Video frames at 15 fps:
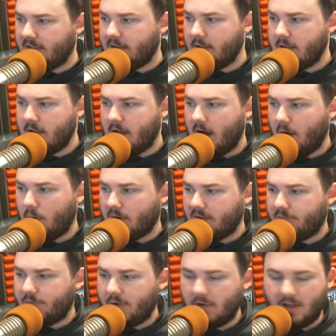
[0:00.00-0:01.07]
And what do
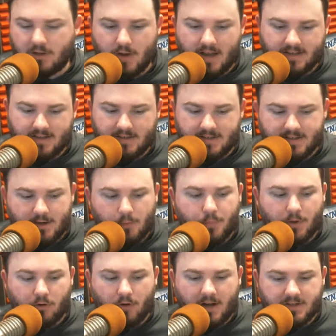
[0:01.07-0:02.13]
you feel like you guys can still
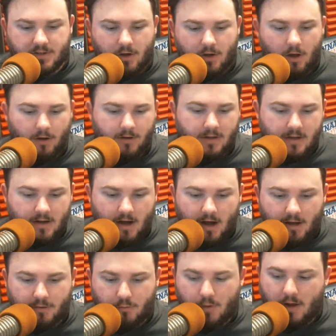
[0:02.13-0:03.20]
progress on
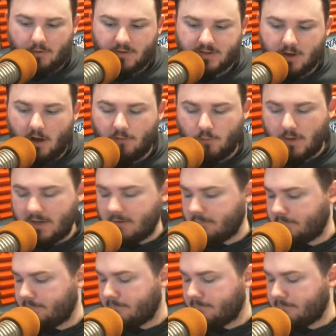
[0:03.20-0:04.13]
throughout this off week?